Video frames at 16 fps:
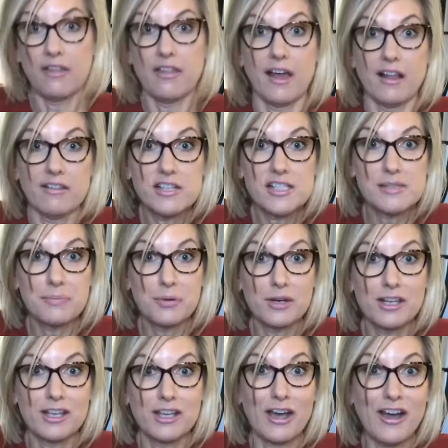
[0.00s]
That looks
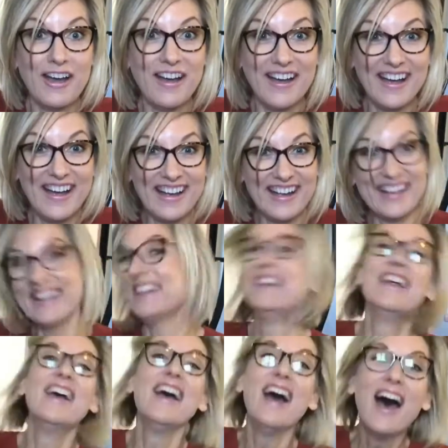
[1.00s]
pretty good.
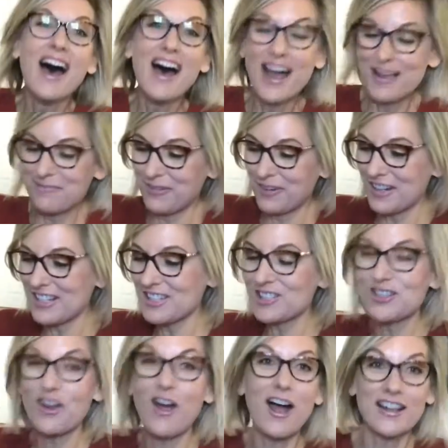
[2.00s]
I'm pretty
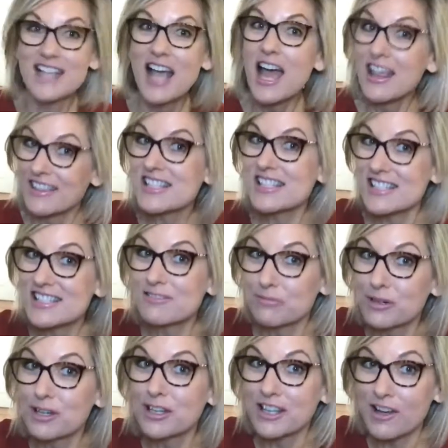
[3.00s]
shocked. This is
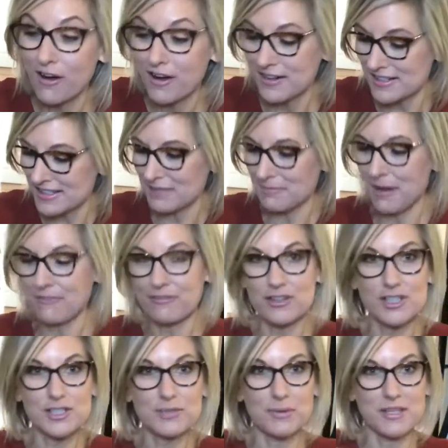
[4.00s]
really honestly my
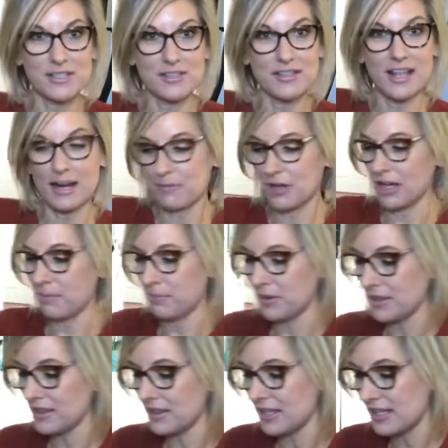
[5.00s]
first one. So then I'm gonna
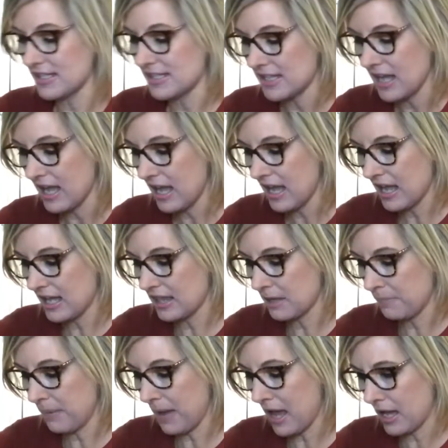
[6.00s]
put this in
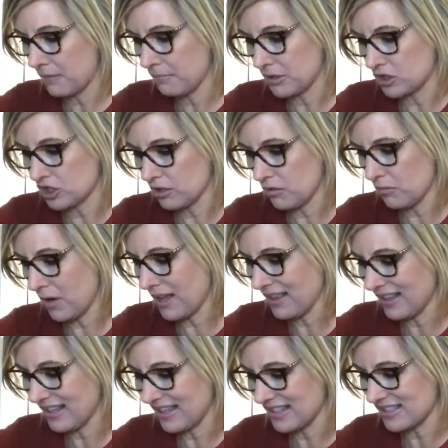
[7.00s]
the pan, but you know
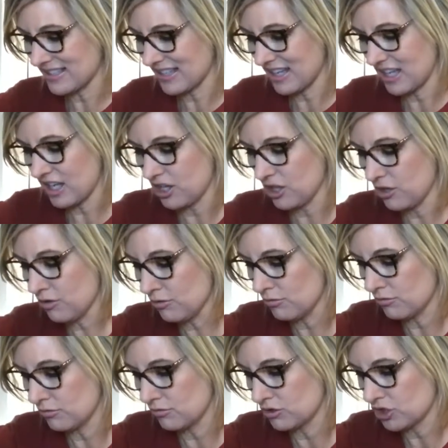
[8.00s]
what, like it's like
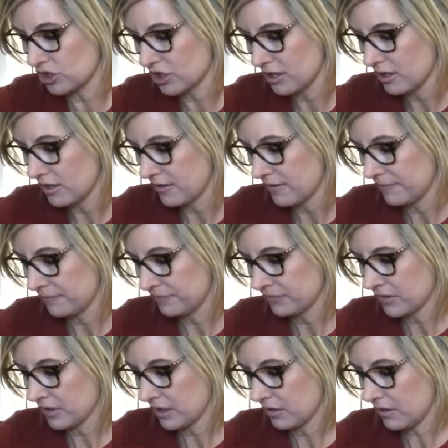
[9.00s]
huge.
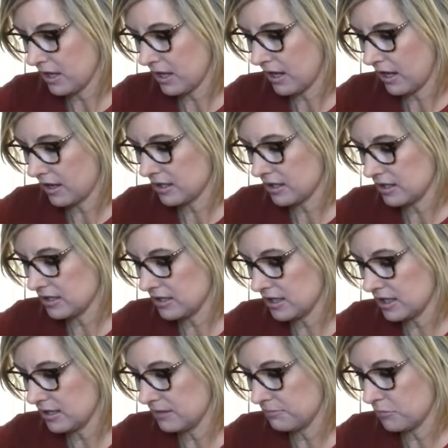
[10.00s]
Okay, I'm gonna
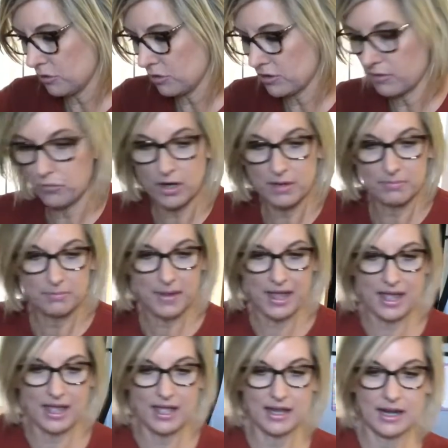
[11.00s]
need more than one
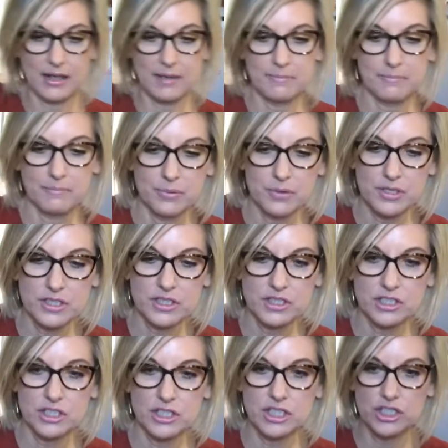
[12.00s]
pan, I'm
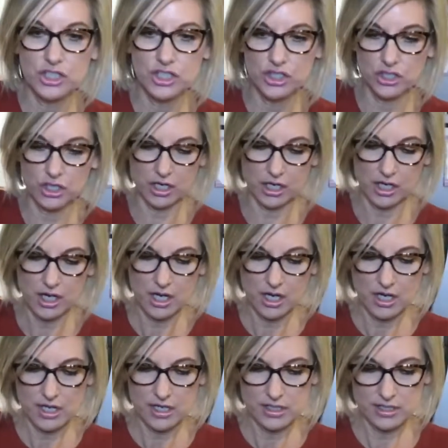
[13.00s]
pretty sure.
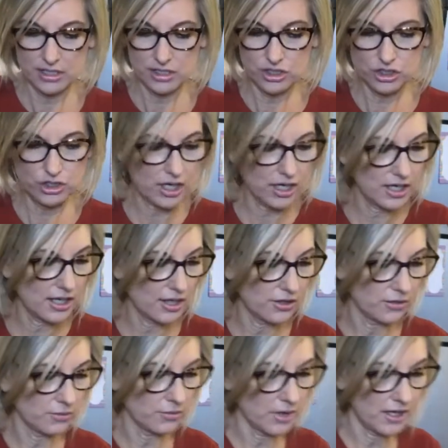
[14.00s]
Let's try
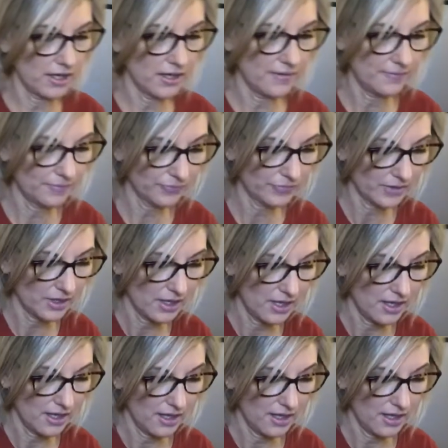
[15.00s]
another one.